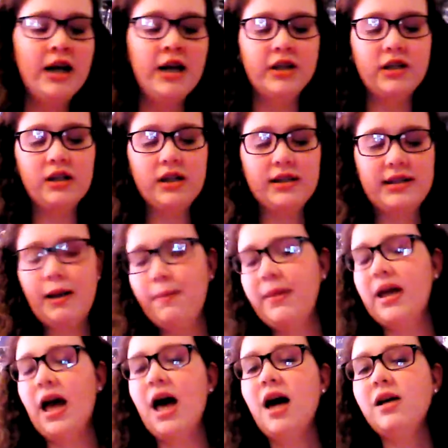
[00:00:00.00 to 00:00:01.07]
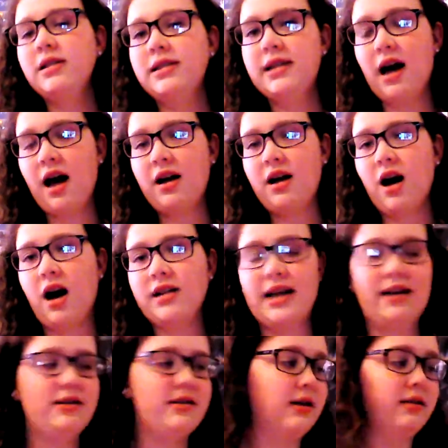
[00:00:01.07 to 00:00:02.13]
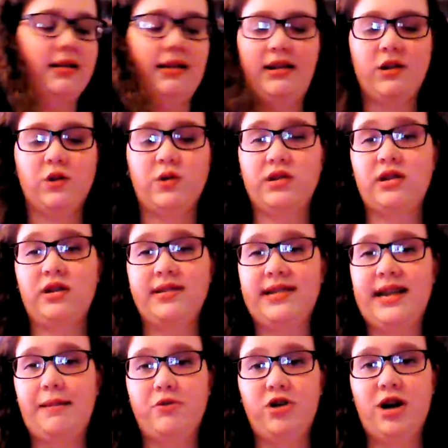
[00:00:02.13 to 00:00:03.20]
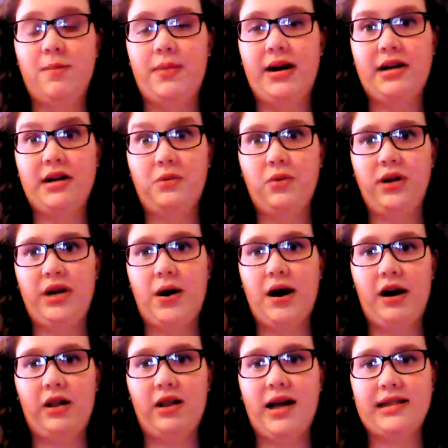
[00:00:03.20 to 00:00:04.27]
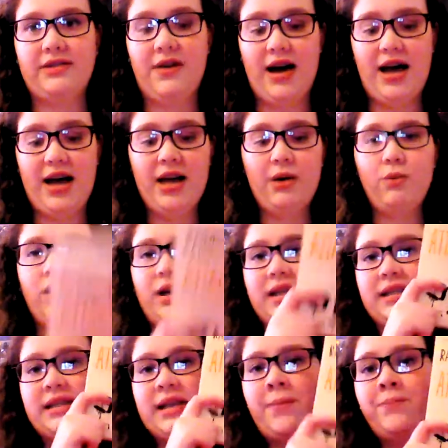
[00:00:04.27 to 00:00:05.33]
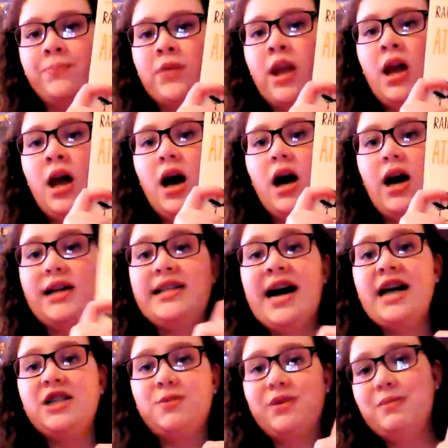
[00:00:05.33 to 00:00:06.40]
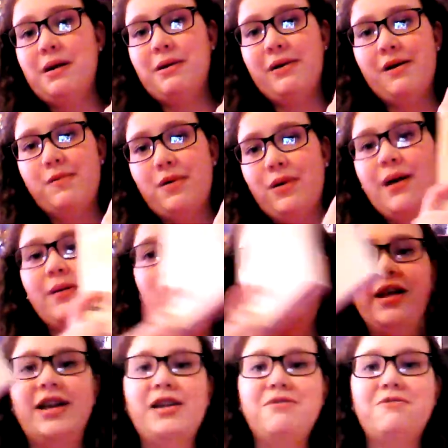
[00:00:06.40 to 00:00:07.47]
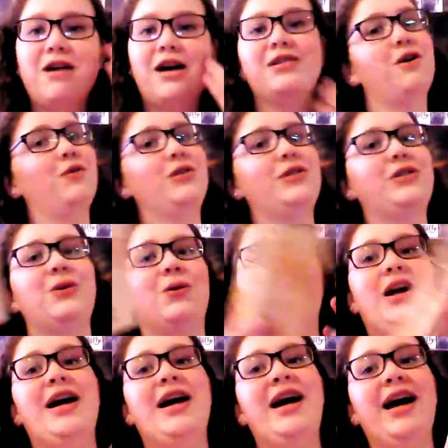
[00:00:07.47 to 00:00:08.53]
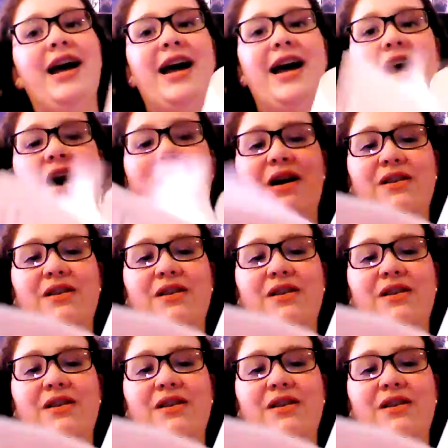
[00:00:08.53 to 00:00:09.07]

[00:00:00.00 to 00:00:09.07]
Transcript: So then something else I got, I don't think this was in the same trip, but I didn't really know how to classify it, was Attachments by Rainbow Rowell, and you guys know the story, how